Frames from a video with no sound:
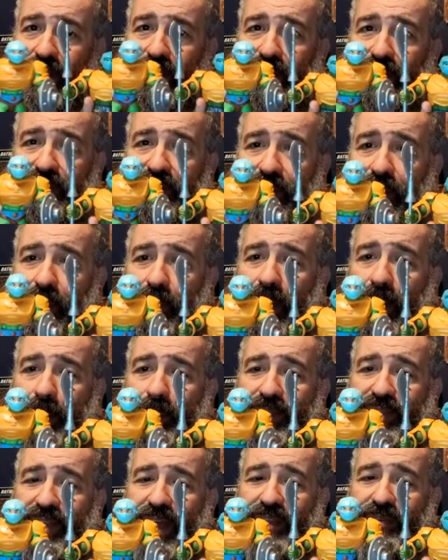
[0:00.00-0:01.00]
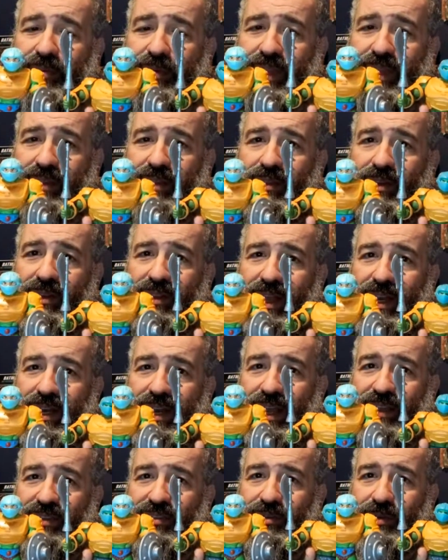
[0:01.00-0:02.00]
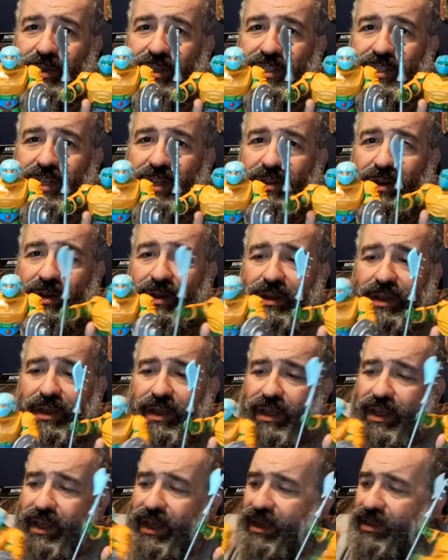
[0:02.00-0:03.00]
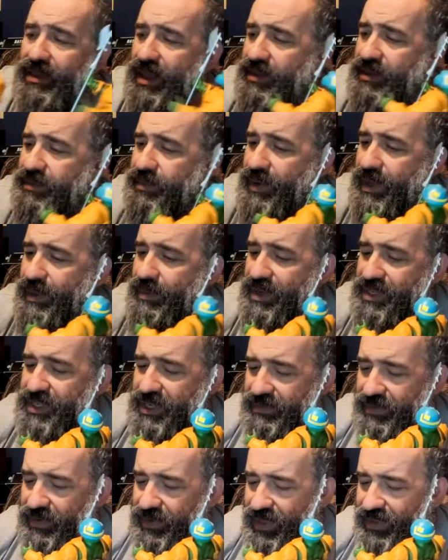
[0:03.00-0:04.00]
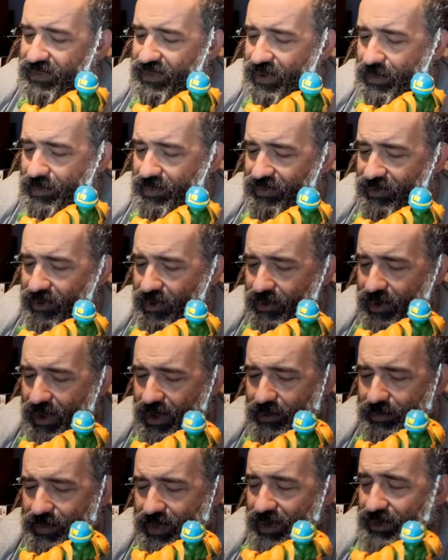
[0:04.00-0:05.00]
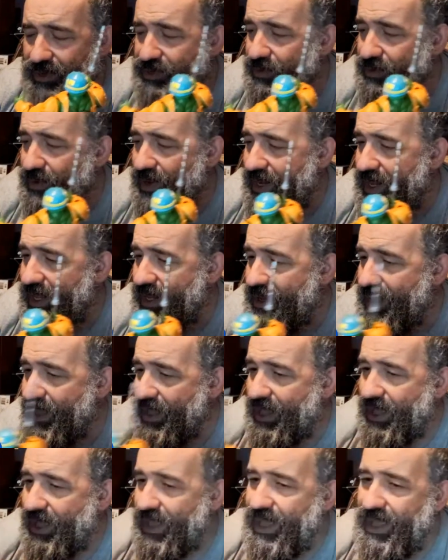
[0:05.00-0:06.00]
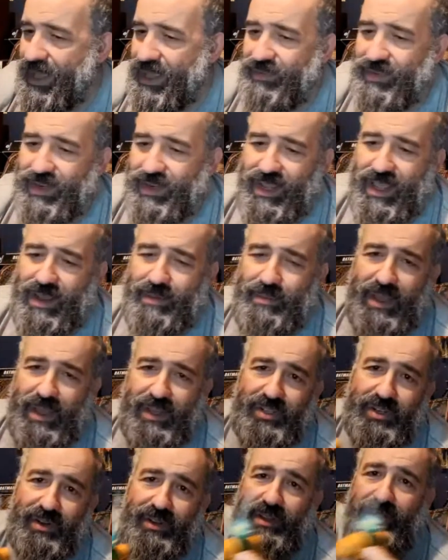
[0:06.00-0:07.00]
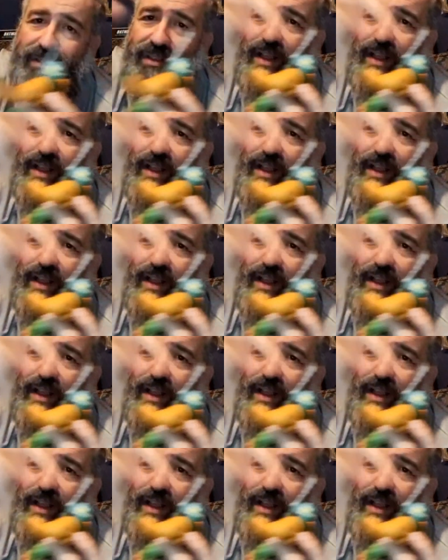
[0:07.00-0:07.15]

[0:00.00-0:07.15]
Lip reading: So, but that's what they look like next to each other. And that's pretty much it for this episode. I hope you enjoyed it. If you did, make sure that you